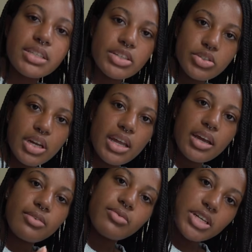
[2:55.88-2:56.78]
yesterday
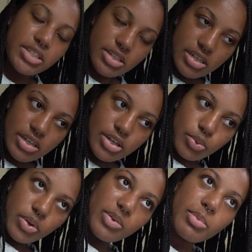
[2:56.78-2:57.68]
I finished
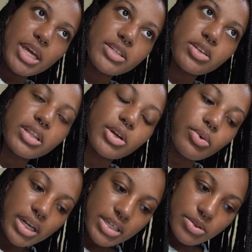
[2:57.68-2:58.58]
weaving my ends on the
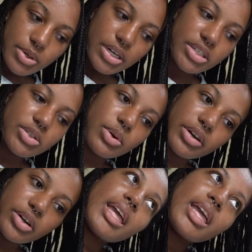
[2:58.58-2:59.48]
granny square
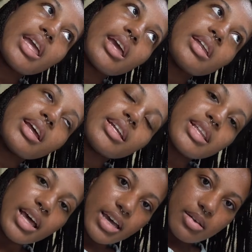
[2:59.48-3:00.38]
sweater, and I
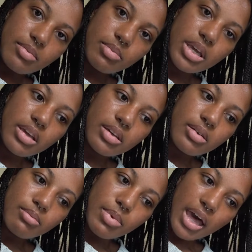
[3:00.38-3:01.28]
did that pink
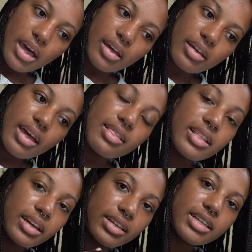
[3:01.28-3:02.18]
bag, and
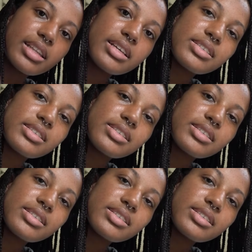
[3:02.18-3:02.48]
then I did this.